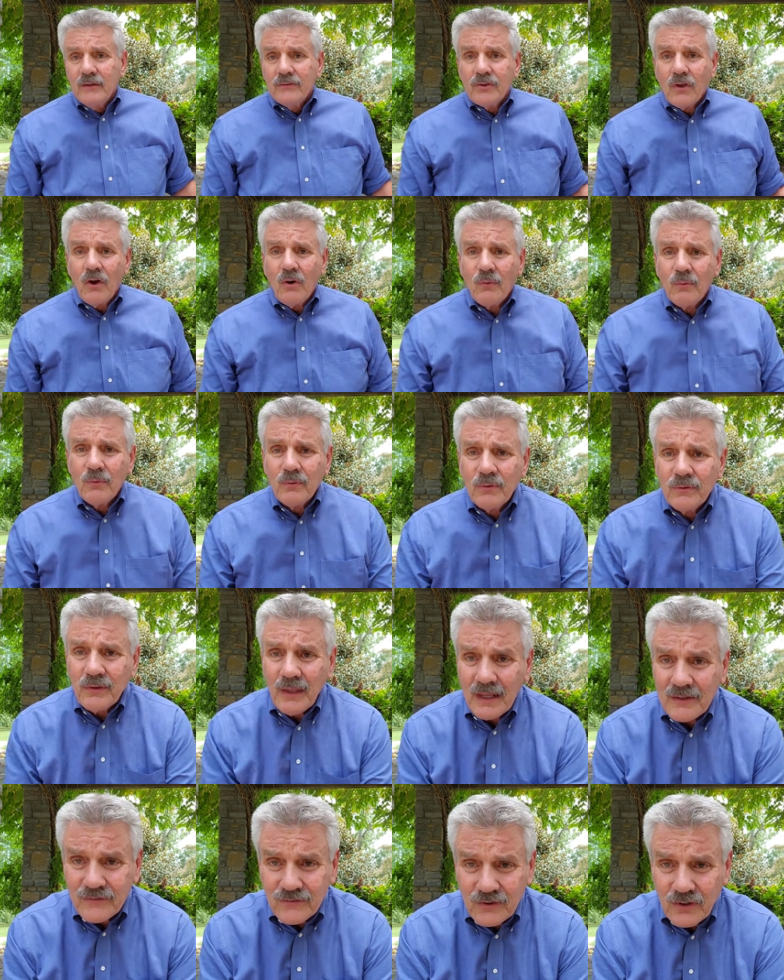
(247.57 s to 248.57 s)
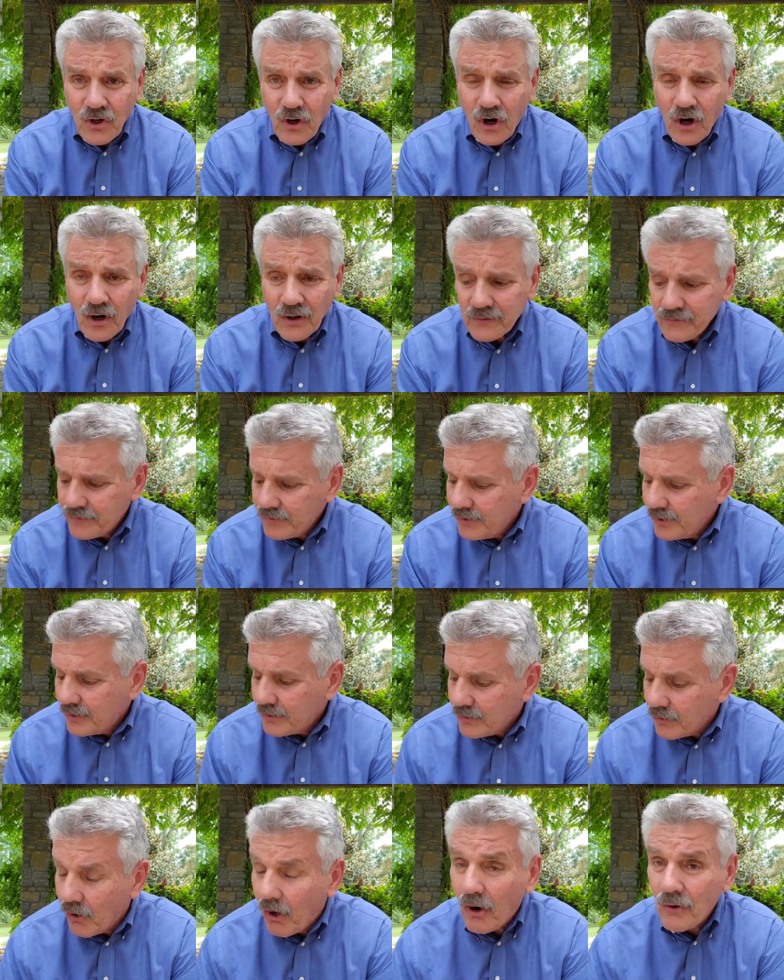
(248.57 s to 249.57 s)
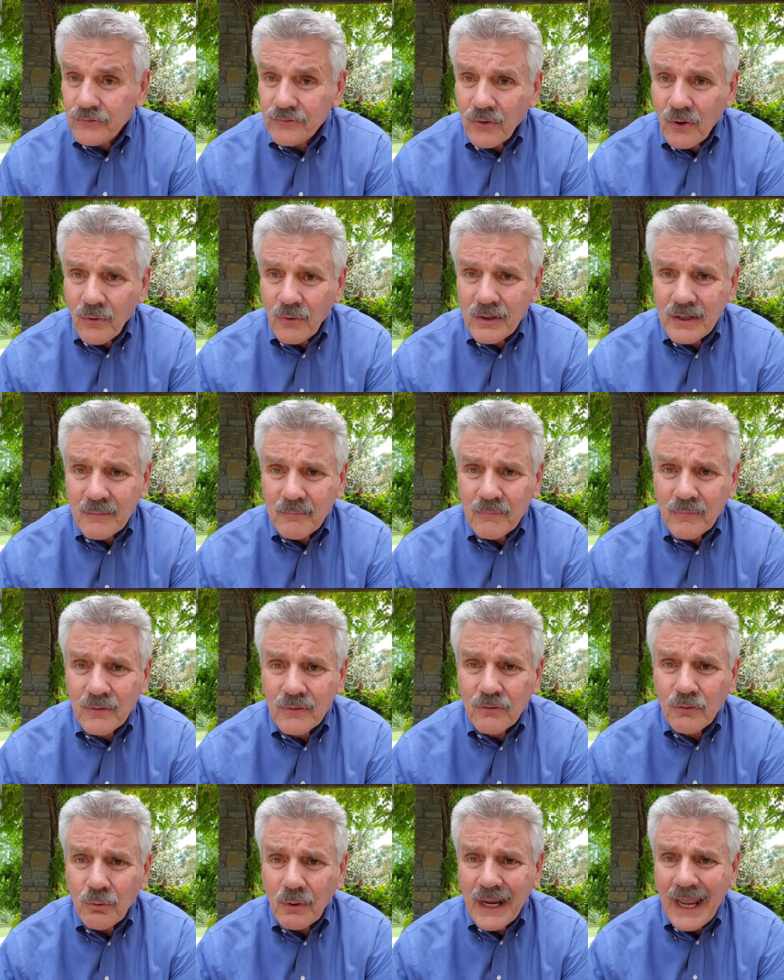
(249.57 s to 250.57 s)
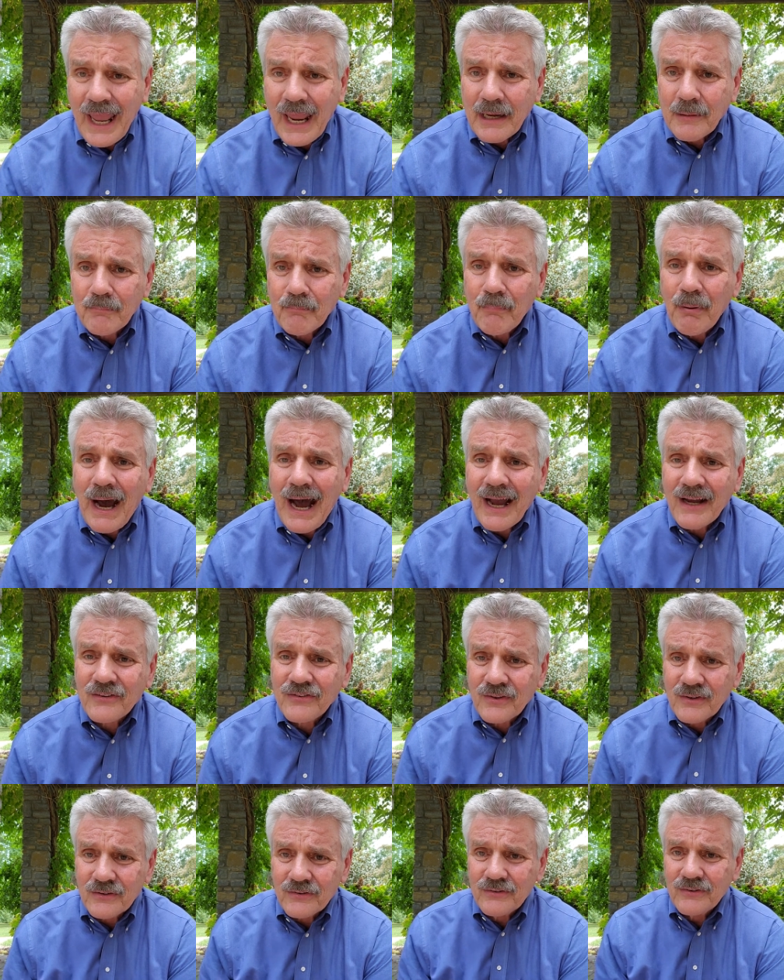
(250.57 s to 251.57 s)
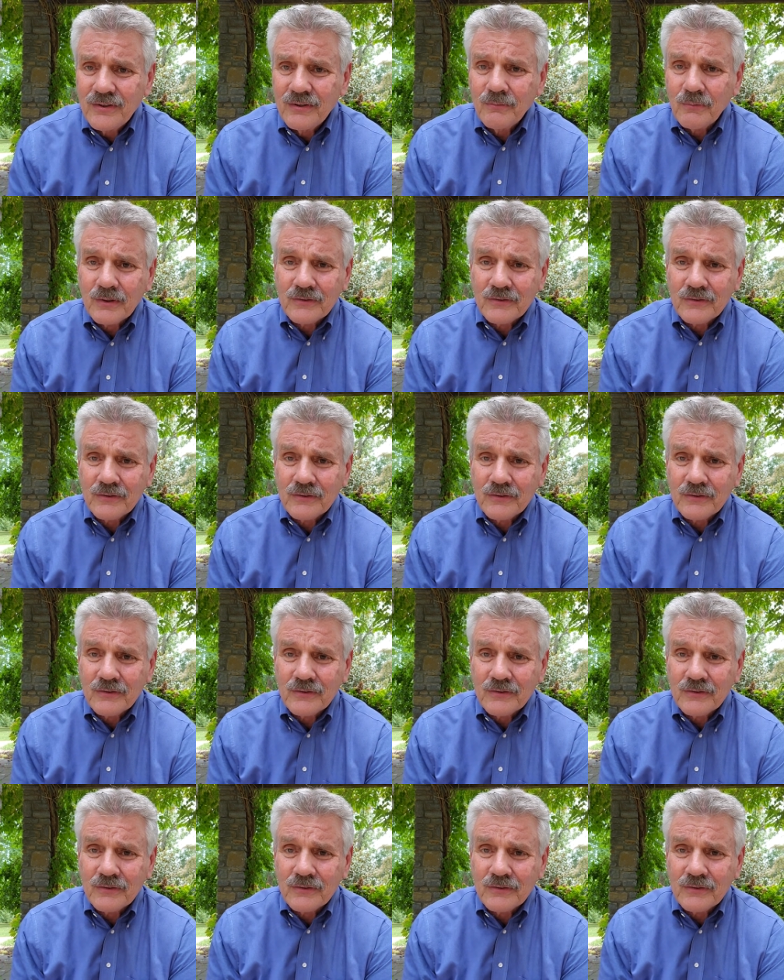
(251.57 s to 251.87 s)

So that's the cards. You also can create boxes,